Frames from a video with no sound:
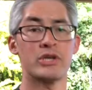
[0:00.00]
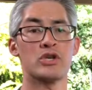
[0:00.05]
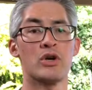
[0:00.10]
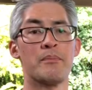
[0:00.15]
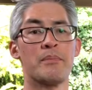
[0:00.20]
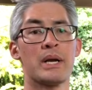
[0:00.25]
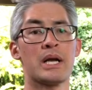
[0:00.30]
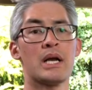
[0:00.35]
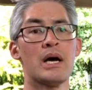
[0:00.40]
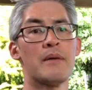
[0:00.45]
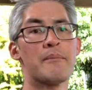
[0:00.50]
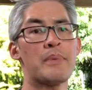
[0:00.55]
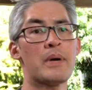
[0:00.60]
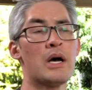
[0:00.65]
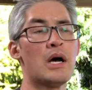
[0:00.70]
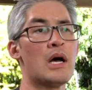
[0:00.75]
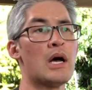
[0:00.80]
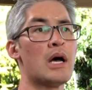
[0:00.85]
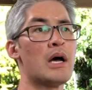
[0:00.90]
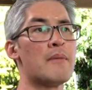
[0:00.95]
shop pickup.
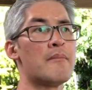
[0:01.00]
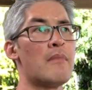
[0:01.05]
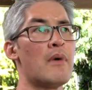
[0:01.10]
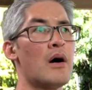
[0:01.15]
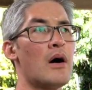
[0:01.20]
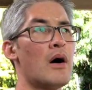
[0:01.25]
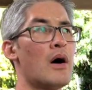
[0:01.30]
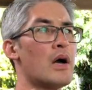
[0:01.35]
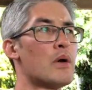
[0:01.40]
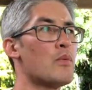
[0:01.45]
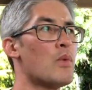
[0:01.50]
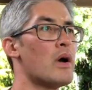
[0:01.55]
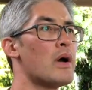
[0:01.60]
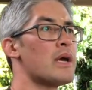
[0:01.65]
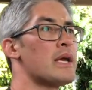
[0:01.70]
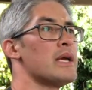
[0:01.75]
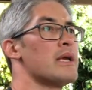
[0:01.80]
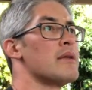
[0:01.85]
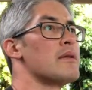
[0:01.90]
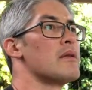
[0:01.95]
I
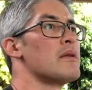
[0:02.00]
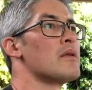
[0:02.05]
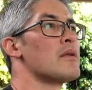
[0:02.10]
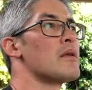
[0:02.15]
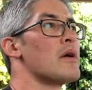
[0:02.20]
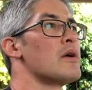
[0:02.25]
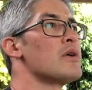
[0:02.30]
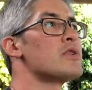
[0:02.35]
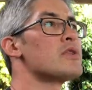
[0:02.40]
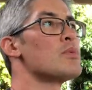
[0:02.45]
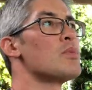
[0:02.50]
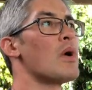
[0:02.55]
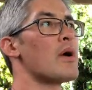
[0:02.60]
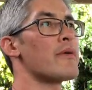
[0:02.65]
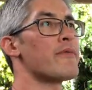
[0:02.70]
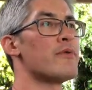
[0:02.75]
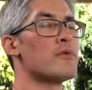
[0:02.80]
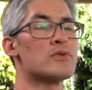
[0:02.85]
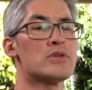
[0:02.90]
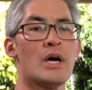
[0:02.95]
used to work
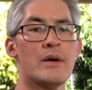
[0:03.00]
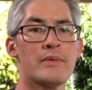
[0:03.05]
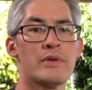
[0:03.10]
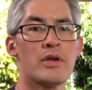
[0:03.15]
full time